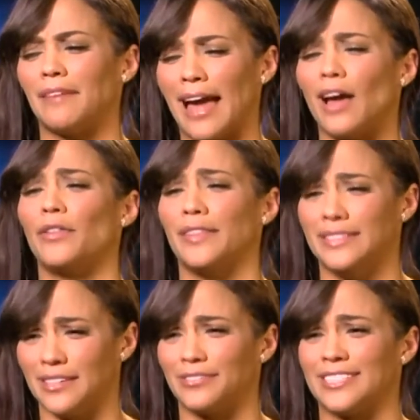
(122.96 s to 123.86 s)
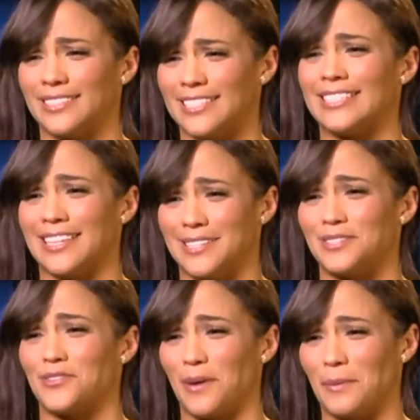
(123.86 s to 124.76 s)
have a healthy dif-
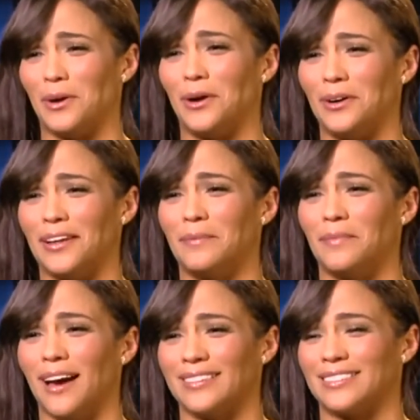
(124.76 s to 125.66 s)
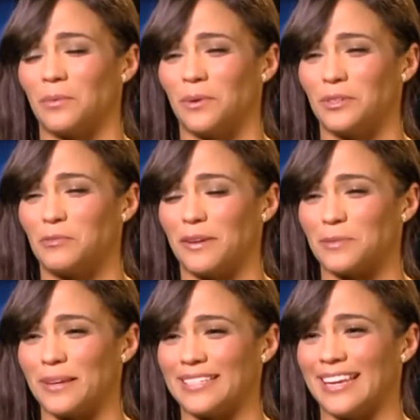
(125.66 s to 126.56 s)
distance from it all. I'm not someone who
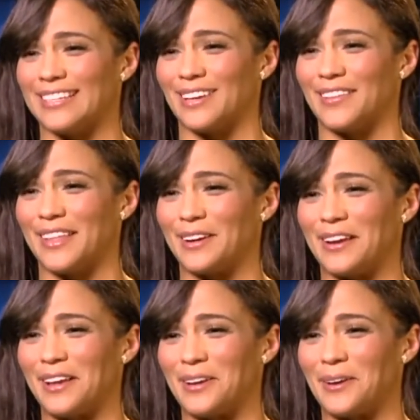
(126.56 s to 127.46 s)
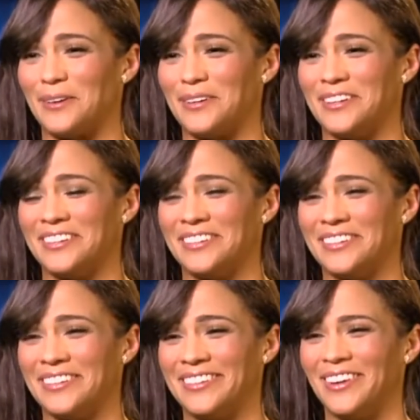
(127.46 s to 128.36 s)
spends my days on the internet, no,
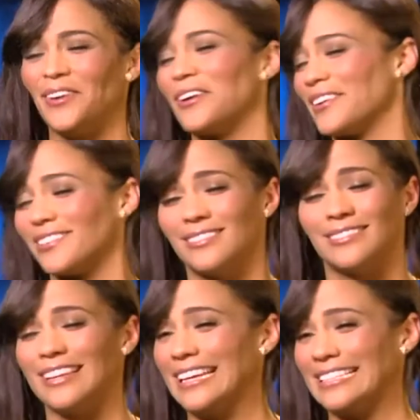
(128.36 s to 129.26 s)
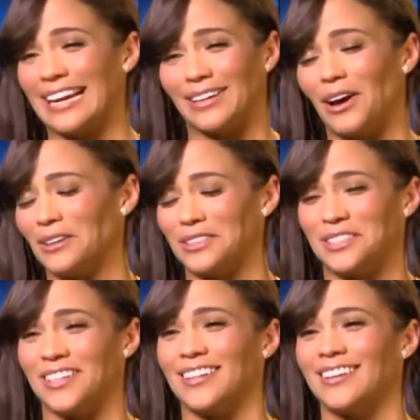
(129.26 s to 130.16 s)
or needing
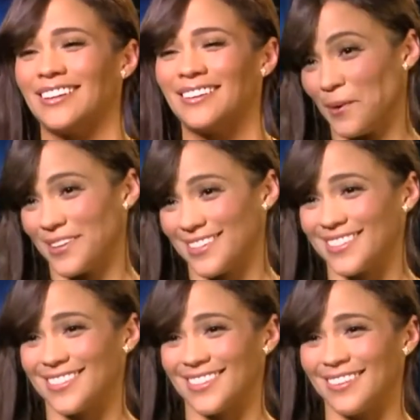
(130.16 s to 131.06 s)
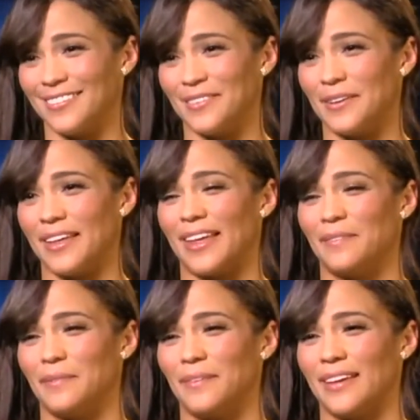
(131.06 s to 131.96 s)
technology. Of course, I,
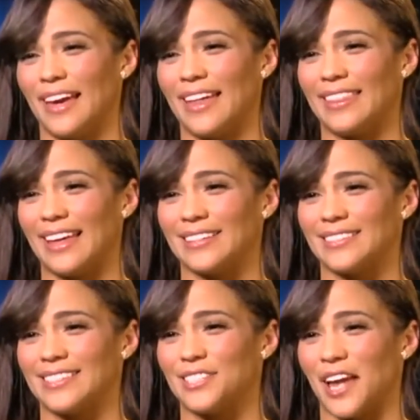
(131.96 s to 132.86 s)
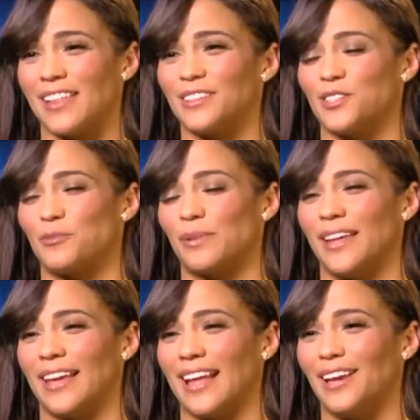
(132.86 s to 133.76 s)
I, I, that's the challenge of
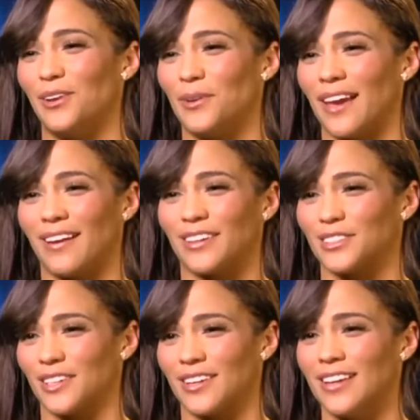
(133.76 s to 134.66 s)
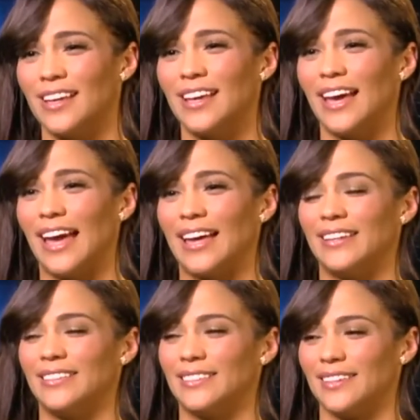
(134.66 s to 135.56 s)
playing any new character,
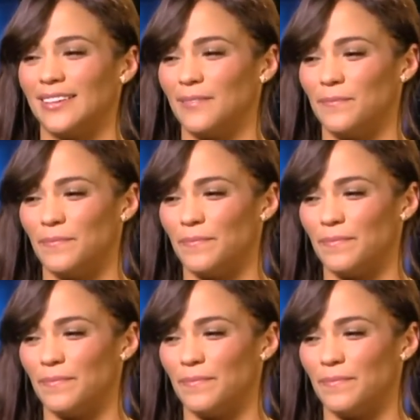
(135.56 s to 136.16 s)
and um,